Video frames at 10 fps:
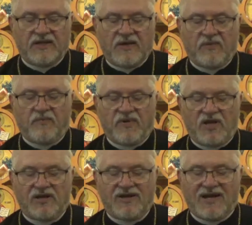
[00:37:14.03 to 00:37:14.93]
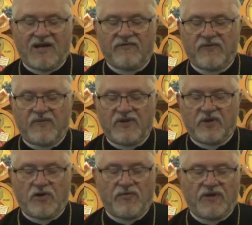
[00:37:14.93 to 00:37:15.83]
They were blotted out from the
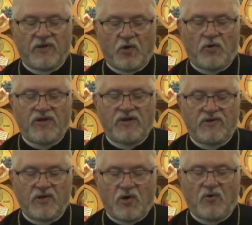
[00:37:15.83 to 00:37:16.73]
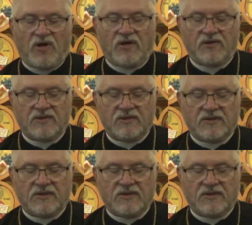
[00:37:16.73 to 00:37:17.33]
earth, and only Noah